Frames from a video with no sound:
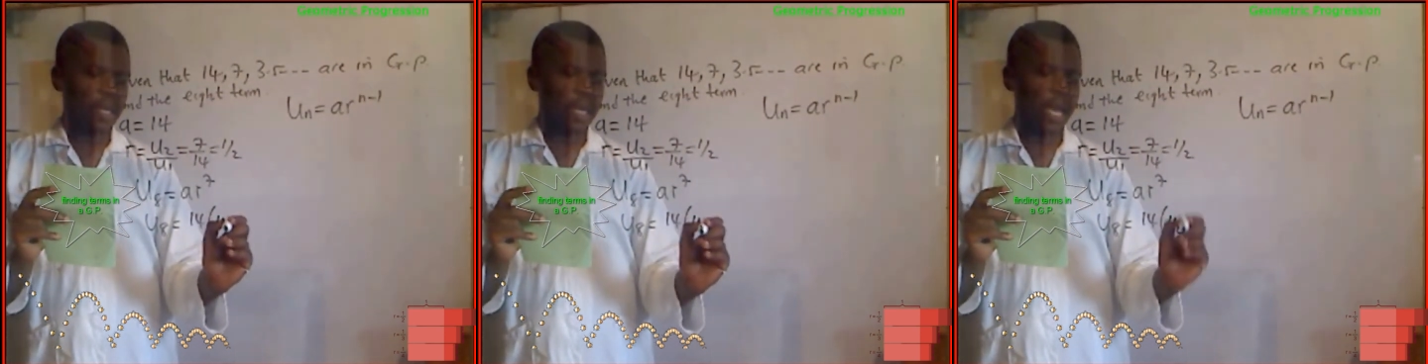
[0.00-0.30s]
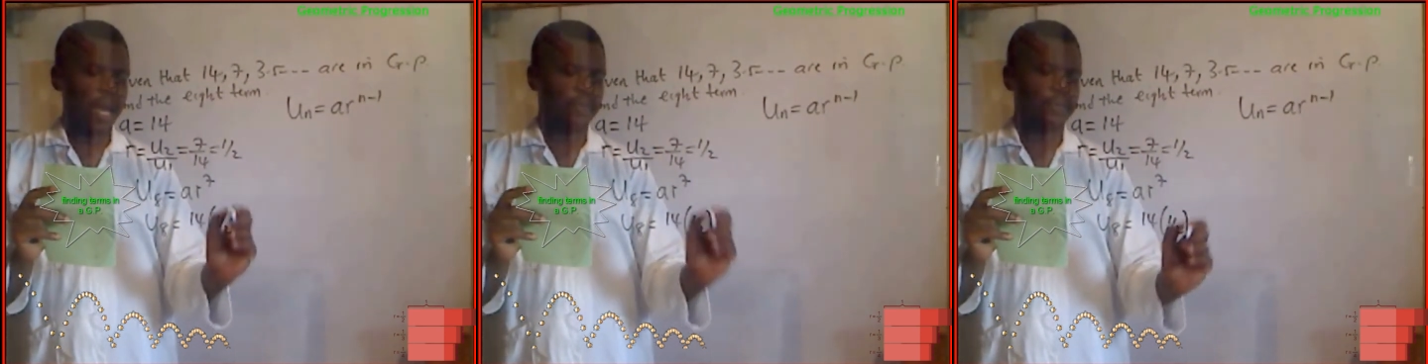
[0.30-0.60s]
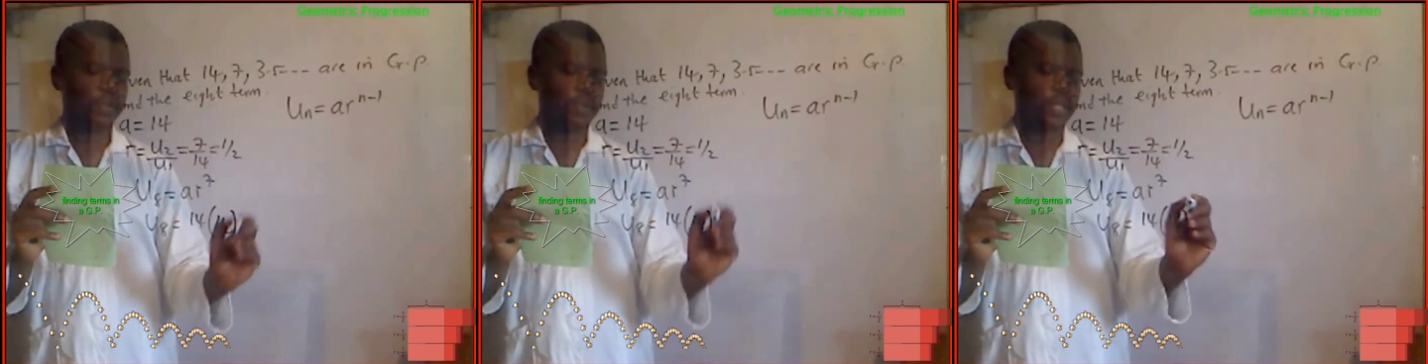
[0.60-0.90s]
half
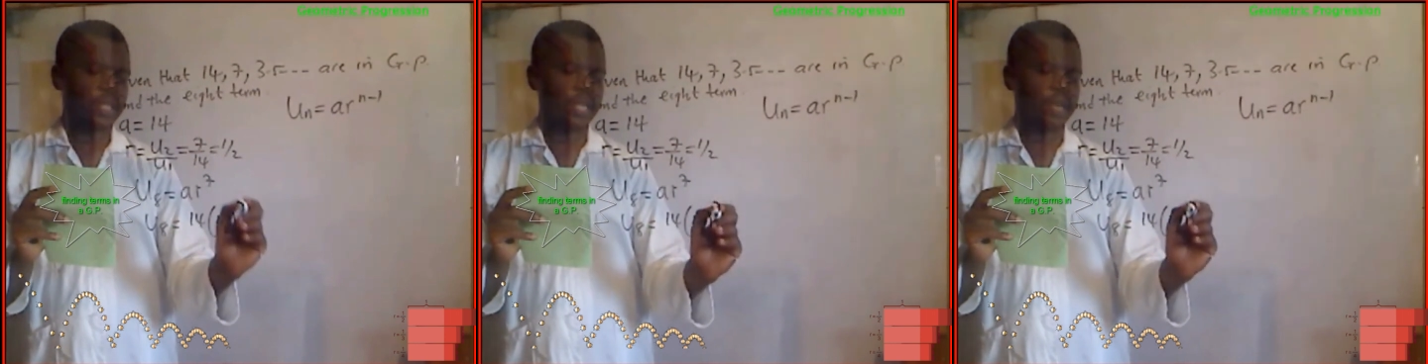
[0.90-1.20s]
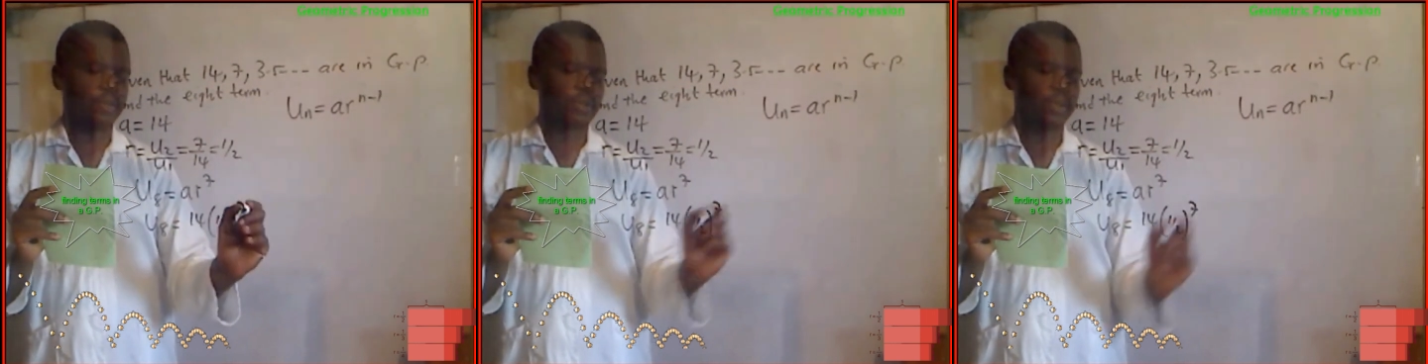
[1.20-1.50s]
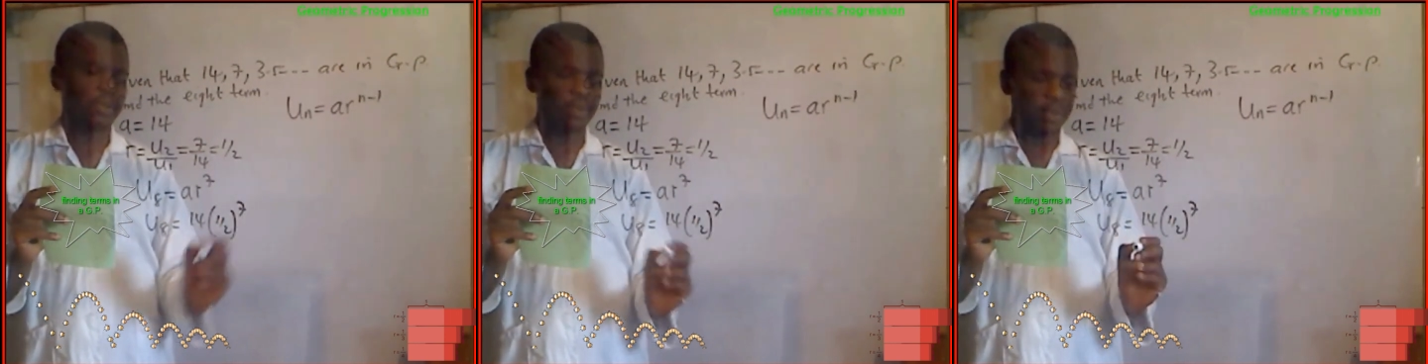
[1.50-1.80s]
to the 7
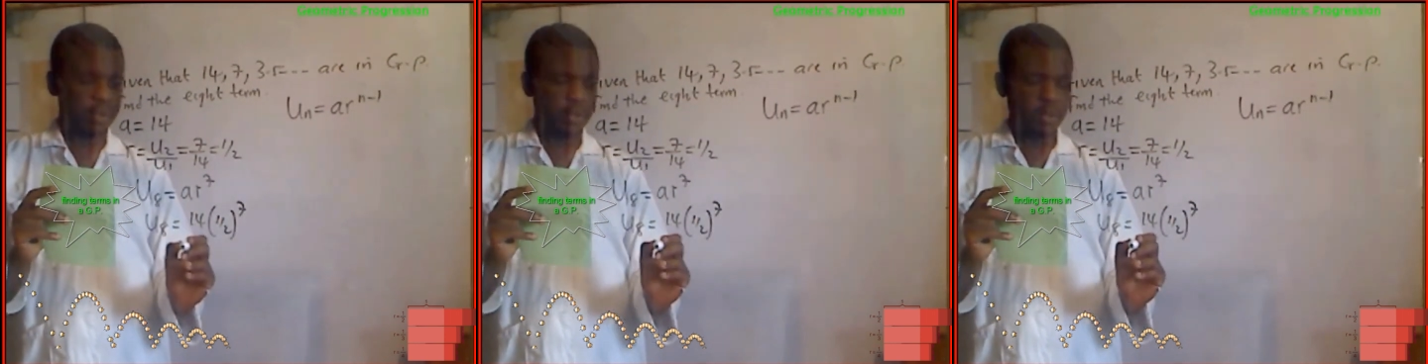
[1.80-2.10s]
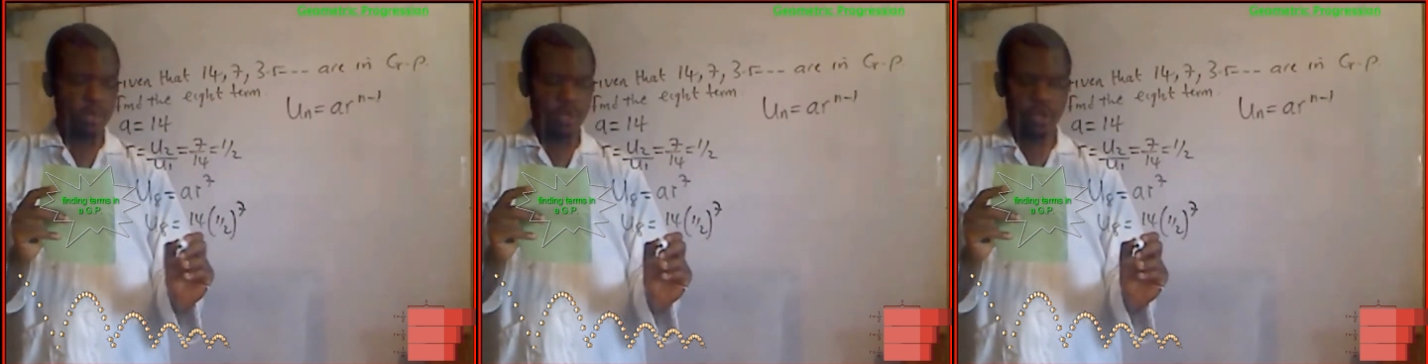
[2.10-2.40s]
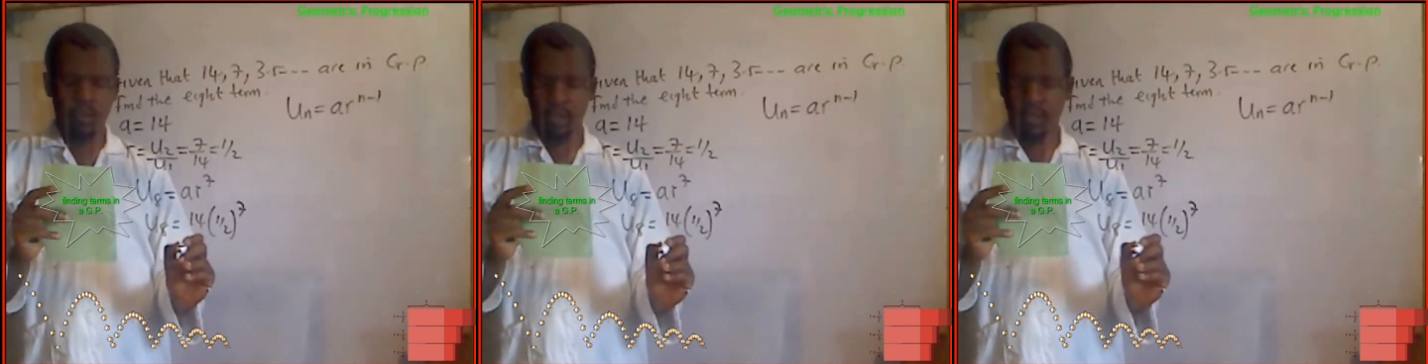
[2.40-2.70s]

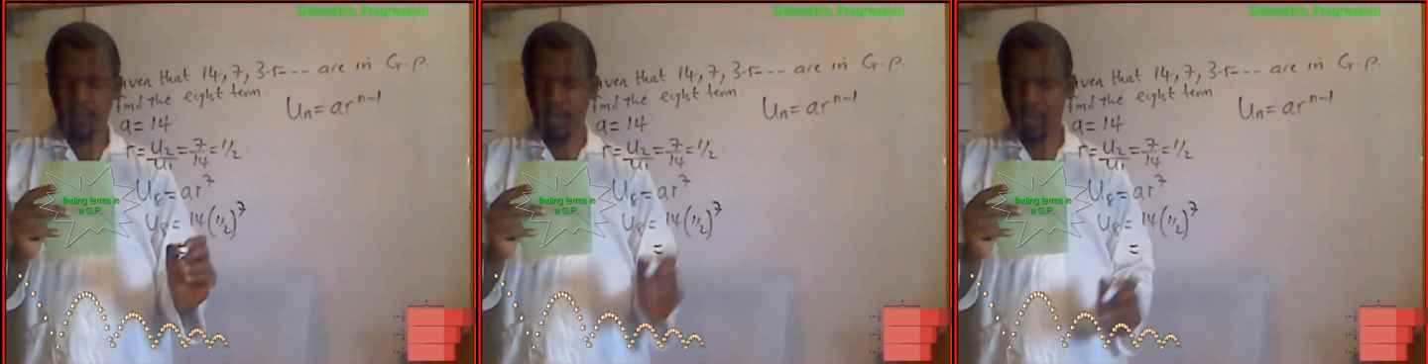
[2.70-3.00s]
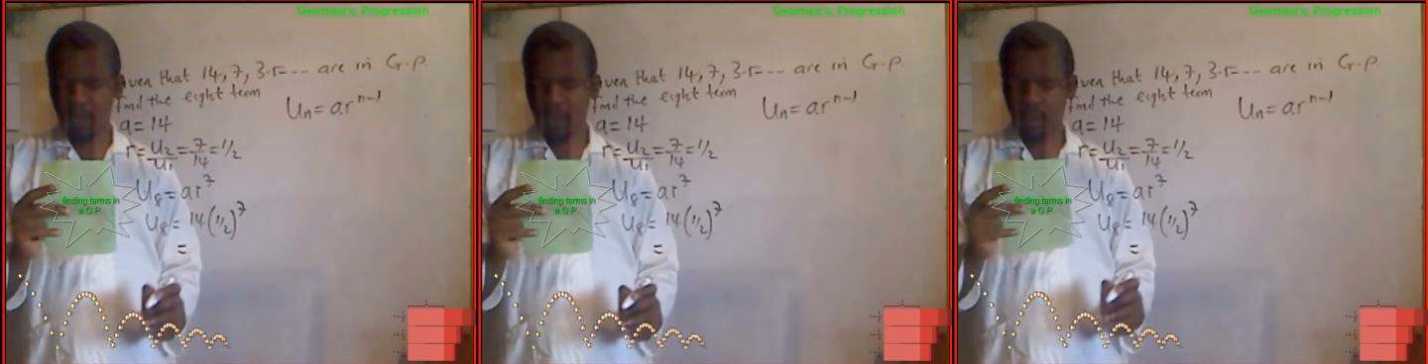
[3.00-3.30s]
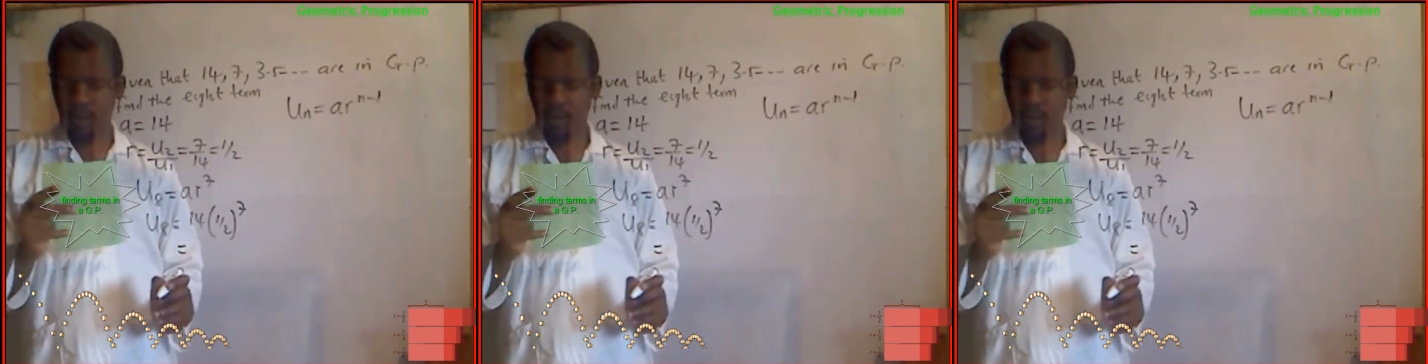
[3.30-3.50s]
to give us